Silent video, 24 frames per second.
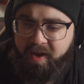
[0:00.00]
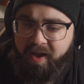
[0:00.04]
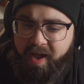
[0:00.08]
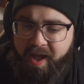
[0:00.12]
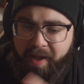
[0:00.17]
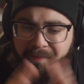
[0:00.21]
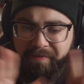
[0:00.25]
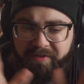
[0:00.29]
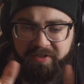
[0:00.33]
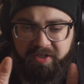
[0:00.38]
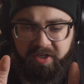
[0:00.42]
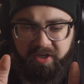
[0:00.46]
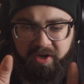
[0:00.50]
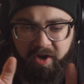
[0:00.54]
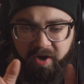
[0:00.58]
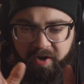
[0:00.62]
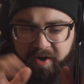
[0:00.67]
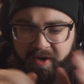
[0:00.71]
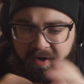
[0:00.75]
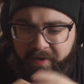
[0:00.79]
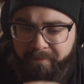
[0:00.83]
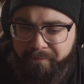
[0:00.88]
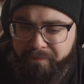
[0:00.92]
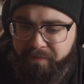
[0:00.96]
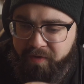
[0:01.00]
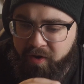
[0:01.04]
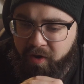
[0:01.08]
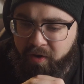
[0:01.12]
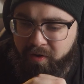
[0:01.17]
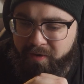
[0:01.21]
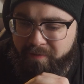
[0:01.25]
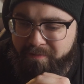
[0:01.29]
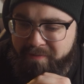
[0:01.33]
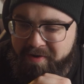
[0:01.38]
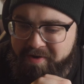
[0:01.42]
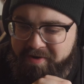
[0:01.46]
Obviously cutting,
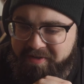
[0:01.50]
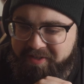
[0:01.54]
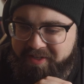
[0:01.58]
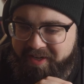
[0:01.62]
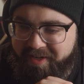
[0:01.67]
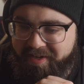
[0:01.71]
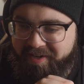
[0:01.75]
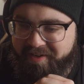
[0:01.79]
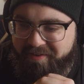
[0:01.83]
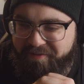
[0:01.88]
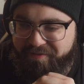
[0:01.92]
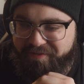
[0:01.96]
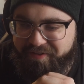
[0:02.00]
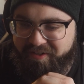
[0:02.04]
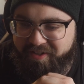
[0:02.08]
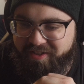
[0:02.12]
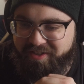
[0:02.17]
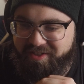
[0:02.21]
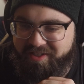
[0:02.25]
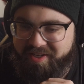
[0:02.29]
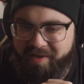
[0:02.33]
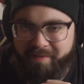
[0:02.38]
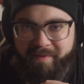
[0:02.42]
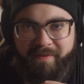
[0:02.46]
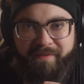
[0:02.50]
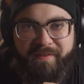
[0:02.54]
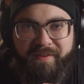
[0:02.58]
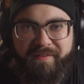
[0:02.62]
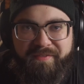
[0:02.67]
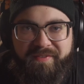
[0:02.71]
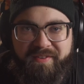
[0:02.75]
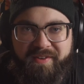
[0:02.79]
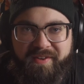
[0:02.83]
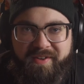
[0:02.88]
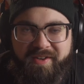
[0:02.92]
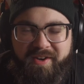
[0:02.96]
the music for some of it
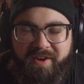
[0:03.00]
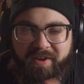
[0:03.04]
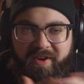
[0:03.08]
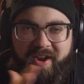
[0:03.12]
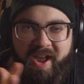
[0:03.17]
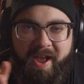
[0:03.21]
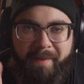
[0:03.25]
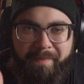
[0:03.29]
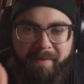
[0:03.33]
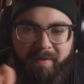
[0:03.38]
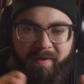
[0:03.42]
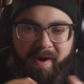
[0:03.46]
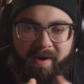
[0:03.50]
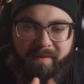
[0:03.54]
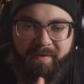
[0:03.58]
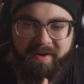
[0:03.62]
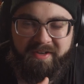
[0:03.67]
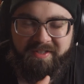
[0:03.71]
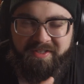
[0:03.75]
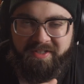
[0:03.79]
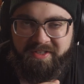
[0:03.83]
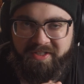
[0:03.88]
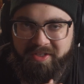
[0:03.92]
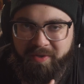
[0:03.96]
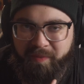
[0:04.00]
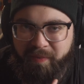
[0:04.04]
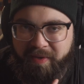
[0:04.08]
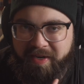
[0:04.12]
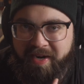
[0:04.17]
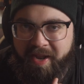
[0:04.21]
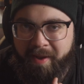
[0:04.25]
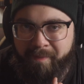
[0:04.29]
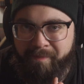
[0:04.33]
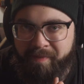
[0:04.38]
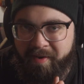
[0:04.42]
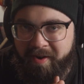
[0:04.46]
for, copyright reasons and whatnot.